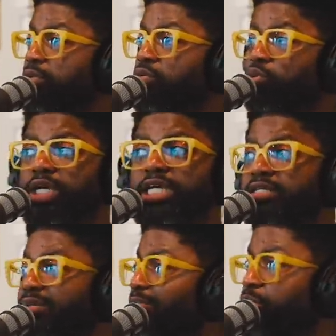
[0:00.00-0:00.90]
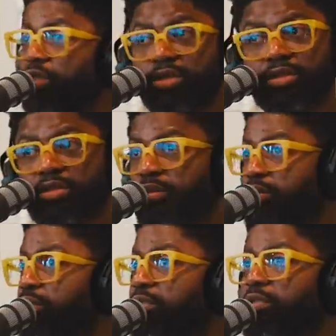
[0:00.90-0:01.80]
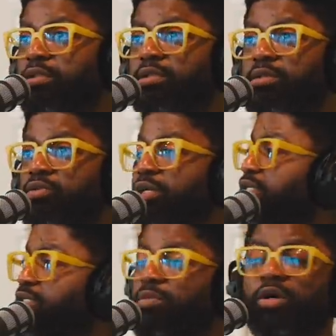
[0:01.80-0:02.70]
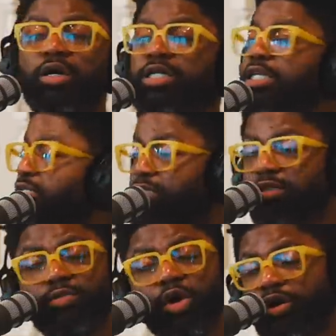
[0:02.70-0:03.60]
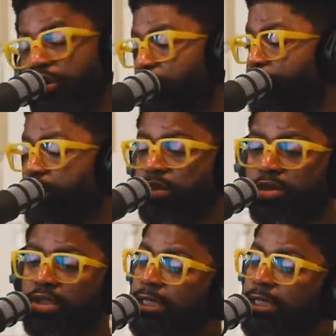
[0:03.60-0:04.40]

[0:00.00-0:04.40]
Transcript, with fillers: Read some books. Read some, listen to some audio books.